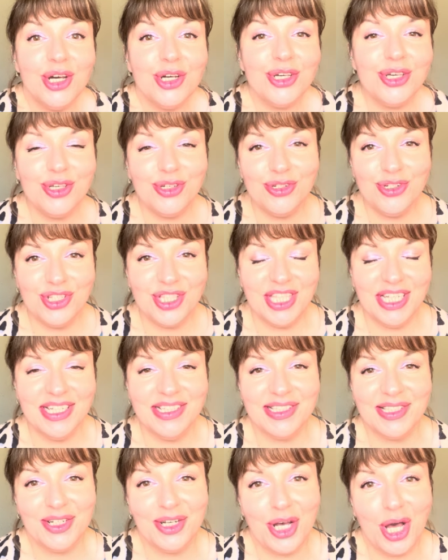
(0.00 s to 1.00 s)
good
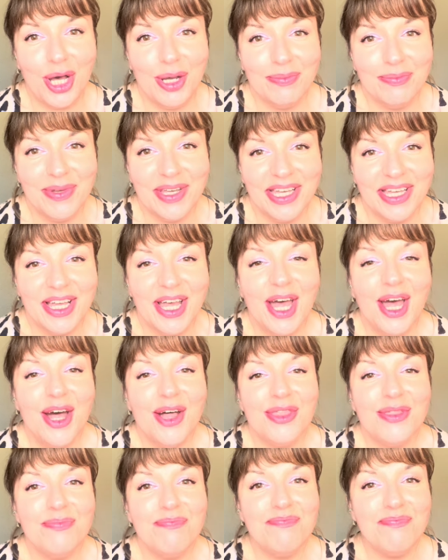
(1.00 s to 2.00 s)
things are coming,
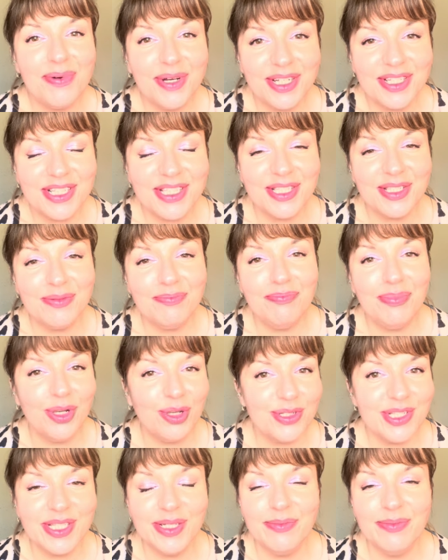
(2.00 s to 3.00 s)
the buds are
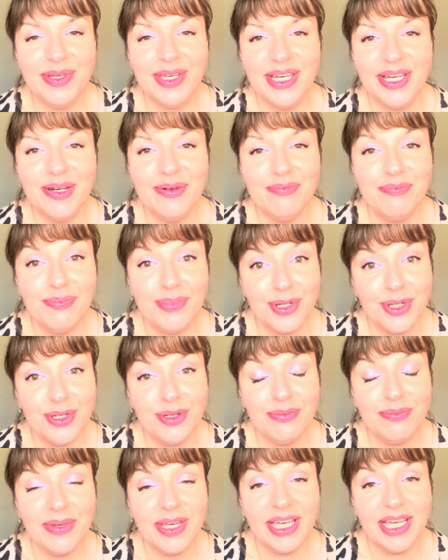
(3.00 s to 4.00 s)
blossoming and
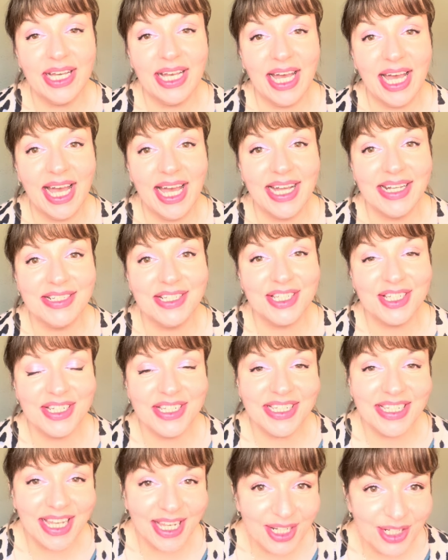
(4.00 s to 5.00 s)
blooming, and
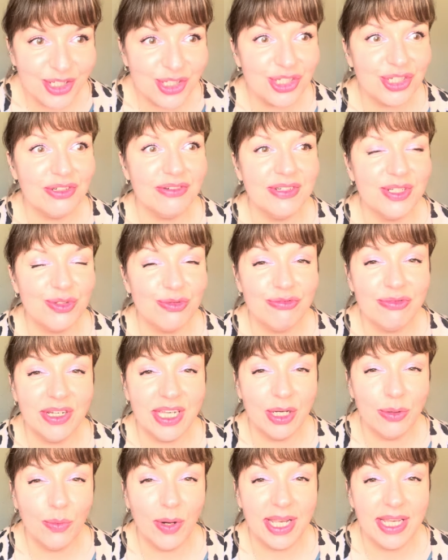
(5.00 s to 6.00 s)
nature is
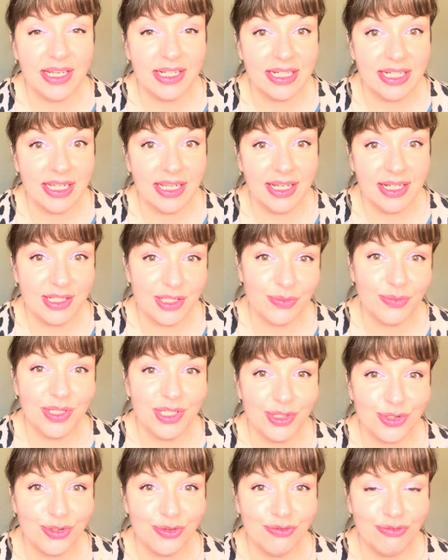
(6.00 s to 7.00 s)
reawakening as we
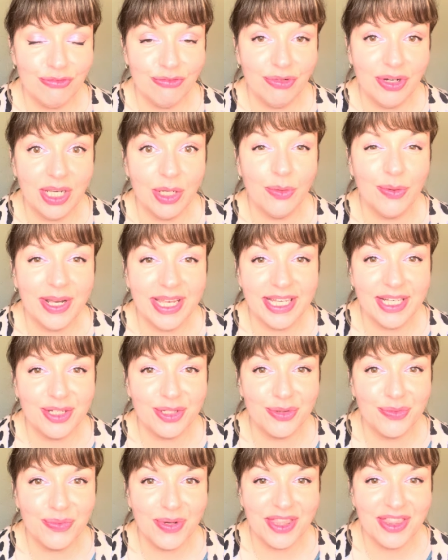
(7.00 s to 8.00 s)
sort of
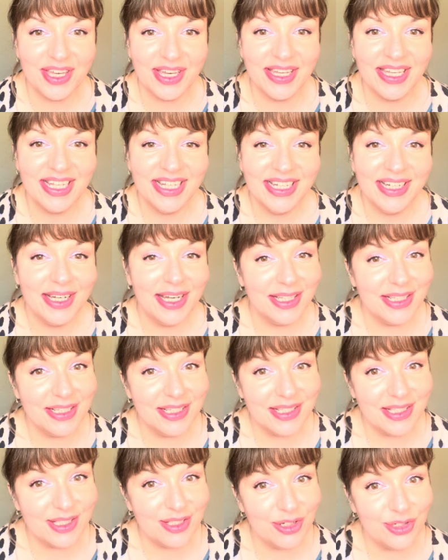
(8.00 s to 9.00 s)
reawaken with it. And
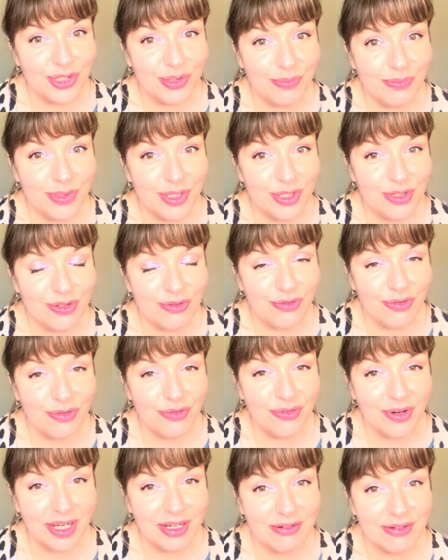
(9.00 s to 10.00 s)
this is such a beautiful
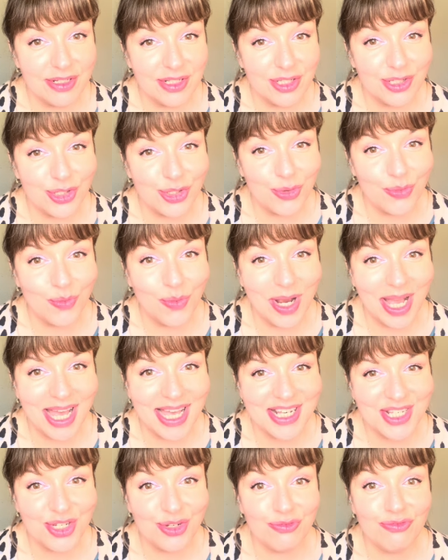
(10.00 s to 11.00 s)
fragrance to
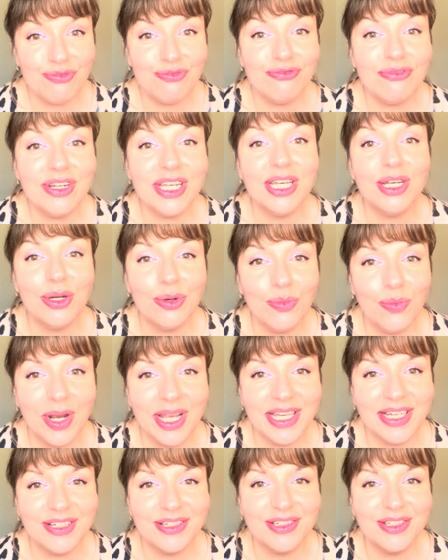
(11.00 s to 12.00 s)
wear, to
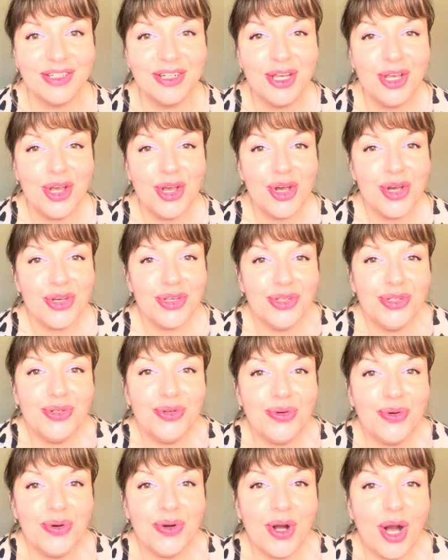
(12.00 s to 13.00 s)
reawaken
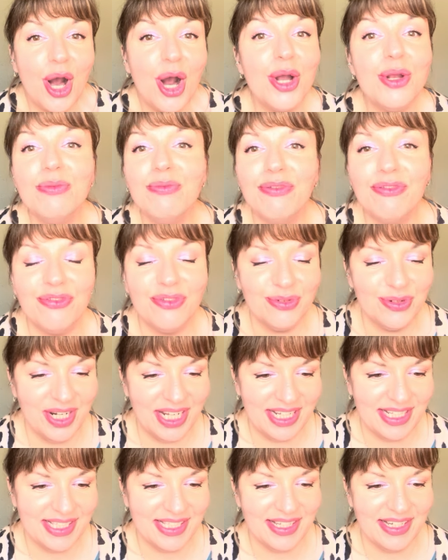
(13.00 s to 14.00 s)
your
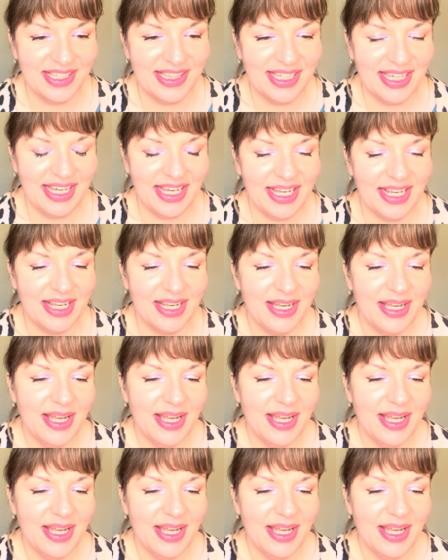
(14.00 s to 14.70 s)
hopefulness, I think.